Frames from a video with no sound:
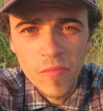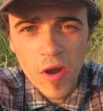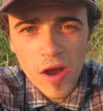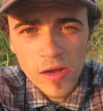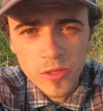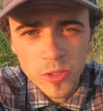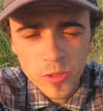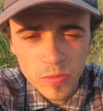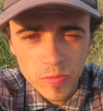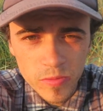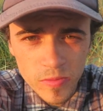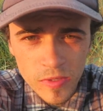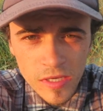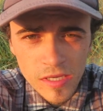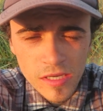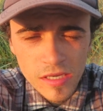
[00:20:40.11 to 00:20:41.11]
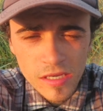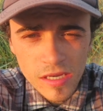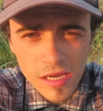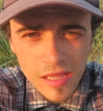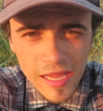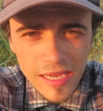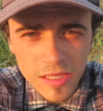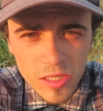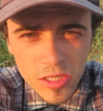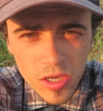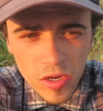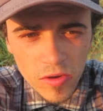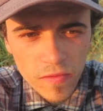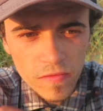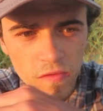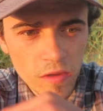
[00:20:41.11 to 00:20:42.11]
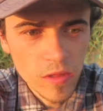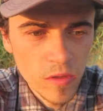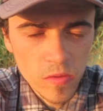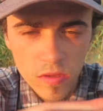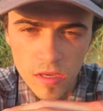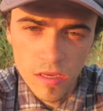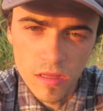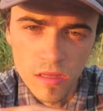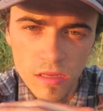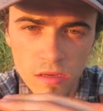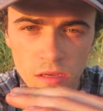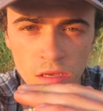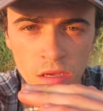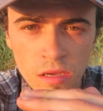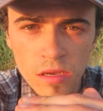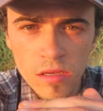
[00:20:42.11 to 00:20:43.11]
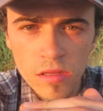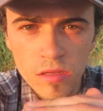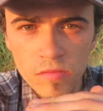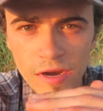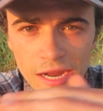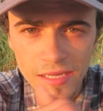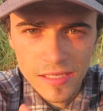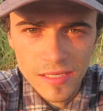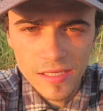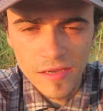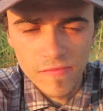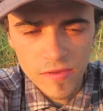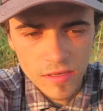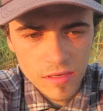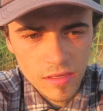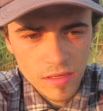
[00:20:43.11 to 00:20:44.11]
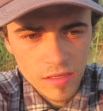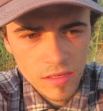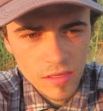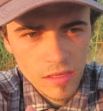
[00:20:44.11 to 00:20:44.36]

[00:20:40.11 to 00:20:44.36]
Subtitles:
miles from Glasgow, following the route 7.